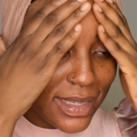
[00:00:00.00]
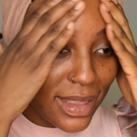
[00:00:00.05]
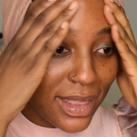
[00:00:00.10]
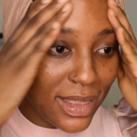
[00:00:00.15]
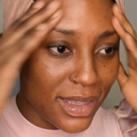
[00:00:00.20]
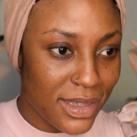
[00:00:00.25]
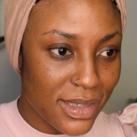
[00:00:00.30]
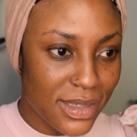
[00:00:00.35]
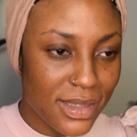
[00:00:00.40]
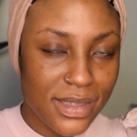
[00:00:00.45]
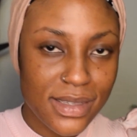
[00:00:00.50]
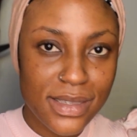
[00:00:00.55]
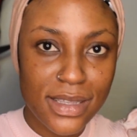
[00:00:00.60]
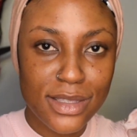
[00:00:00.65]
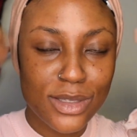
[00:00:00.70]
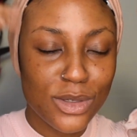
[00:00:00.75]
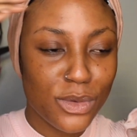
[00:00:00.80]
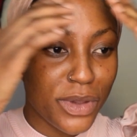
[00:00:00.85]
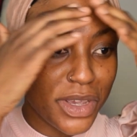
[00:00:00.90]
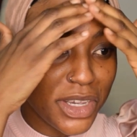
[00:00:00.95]
this
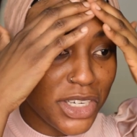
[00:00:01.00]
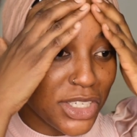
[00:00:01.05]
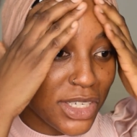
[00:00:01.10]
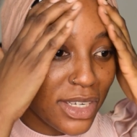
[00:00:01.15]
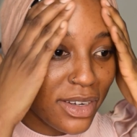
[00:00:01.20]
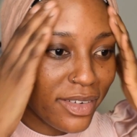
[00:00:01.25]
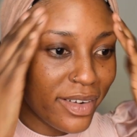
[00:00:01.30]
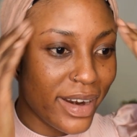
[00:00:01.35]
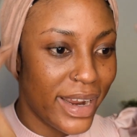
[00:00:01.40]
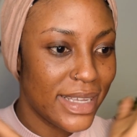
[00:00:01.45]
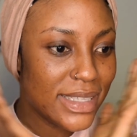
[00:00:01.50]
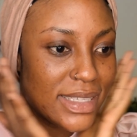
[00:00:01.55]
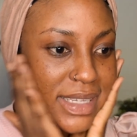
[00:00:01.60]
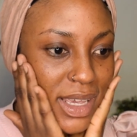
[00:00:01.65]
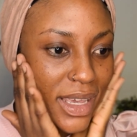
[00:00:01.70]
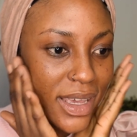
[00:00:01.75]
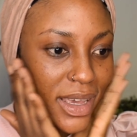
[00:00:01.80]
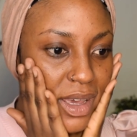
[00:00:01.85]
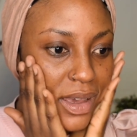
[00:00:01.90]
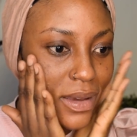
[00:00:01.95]
situation right
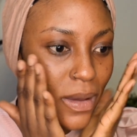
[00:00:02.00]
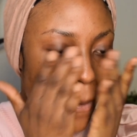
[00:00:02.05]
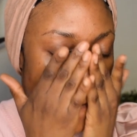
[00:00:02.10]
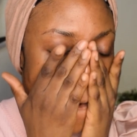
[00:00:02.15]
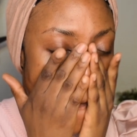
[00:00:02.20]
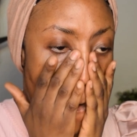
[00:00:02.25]
here.